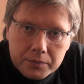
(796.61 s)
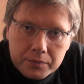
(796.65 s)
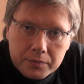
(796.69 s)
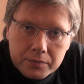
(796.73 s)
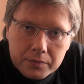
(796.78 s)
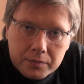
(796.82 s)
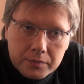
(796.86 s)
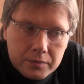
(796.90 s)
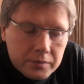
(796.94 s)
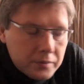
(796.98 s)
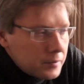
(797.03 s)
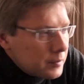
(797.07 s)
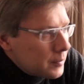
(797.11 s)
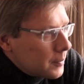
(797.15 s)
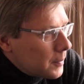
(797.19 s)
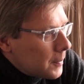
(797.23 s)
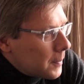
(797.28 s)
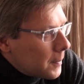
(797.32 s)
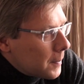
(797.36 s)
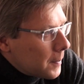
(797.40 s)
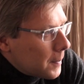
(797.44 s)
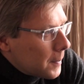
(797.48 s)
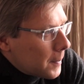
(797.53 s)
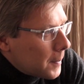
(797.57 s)
Do you think there will
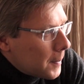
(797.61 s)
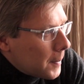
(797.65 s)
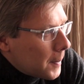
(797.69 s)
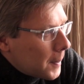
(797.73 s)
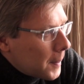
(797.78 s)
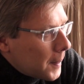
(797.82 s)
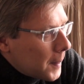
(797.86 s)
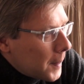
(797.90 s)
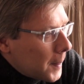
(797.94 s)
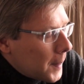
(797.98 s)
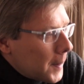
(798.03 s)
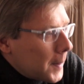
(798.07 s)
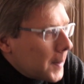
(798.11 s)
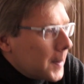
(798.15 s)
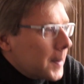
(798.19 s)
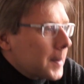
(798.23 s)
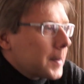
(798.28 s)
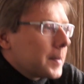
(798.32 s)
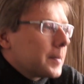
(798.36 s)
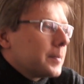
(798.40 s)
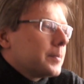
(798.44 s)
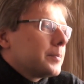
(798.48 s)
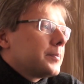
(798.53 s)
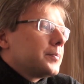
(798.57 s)
come a time when
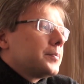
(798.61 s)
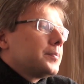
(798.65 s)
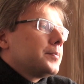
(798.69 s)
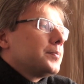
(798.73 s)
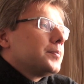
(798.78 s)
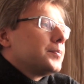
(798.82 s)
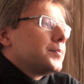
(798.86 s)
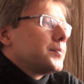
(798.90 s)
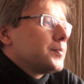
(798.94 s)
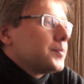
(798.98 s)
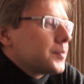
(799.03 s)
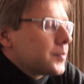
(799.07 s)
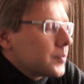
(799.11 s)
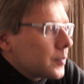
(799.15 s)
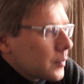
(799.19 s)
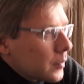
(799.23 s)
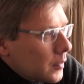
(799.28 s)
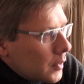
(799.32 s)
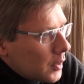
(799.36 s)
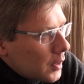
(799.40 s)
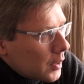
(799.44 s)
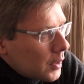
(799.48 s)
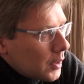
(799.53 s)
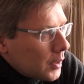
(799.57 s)
uh
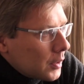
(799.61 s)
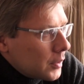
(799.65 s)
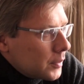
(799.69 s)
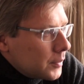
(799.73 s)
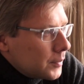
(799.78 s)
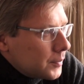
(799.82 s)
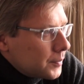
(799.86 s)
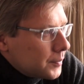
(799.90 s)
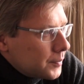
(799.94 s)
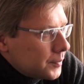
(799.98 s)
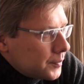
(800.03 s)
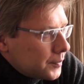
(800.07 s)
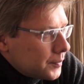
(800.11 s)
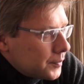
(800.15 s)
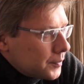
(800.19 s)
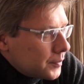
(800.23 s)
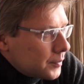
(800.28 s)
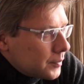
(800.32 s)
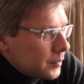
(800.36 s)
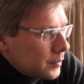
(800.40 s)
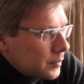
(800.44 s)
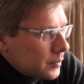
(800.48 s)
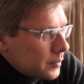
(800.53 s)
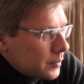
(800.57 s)
Russian will be able to be
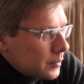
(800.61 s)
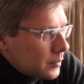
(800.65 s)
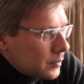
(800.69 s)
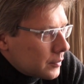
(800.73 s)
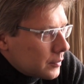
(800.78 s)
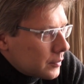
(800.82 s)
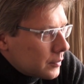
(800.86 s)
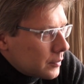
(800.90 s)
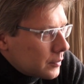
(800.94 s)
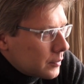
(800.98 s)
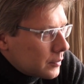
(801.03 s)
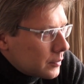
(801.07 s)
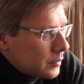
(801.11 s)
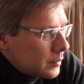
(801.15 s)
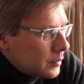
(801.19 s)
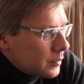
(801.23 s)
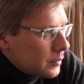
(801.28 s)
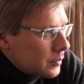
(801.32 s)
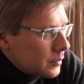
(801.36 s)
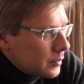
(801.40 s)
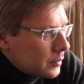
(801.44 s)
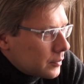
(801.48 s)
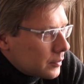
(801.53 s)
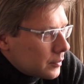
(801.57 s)
used in an official
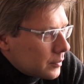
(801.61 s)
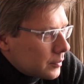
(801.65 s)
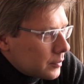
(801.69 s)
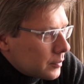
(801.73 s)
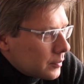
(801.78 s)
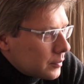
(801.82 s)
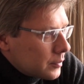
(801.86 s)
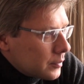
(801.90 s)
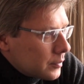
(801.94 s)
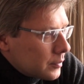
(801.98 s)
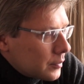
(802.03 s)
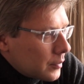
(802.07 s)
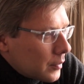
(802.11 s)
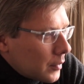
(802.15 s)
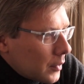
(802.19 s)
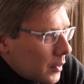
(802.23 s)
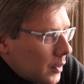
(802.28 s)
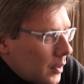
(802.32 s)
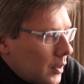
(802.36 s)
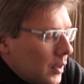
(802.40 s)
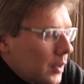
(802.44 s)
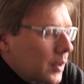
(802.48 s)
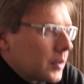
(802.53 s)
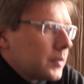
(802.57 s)
context, say
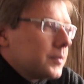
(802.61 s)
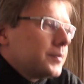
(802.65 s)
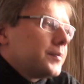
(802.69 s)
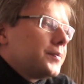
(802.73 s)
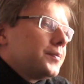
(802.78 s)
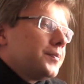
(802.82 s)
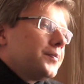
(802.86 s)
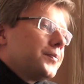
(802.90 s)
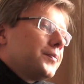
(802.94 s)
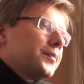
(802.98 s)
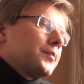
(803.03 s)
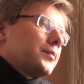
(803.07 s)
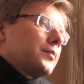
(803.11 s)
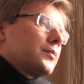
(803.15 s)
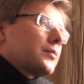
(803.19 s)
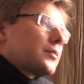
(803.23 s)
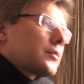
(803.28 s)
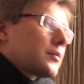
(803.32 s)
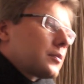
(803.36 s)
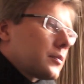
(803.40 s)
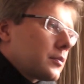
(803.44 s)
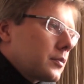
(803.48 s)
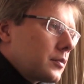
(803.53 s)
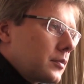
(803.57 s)
in health
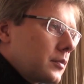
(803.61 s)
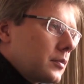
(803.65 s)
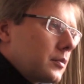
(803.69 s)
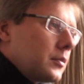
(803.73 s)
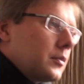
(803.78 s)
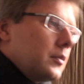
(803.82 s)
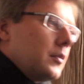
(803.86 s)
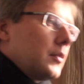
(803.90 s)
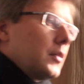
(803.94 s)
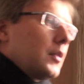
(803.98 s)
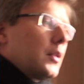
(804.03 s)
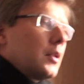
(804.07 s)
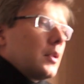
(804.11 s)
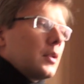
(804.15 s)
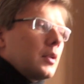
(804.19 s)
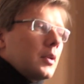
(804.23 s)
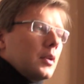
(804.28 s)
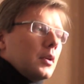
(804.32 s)
services or